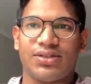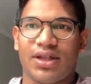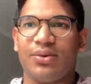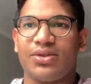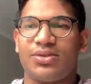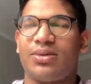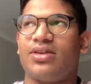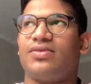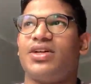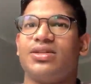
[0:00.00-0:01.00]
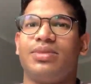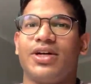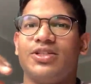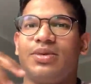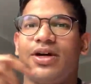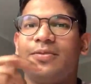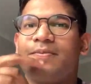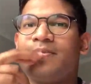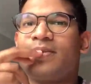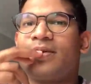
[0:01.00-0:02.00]
So that was something I was very surprised by.
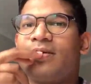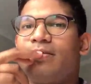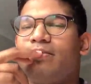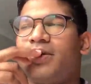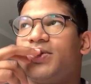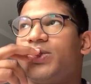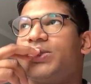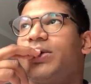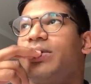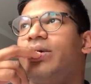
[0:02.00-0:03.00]
But also,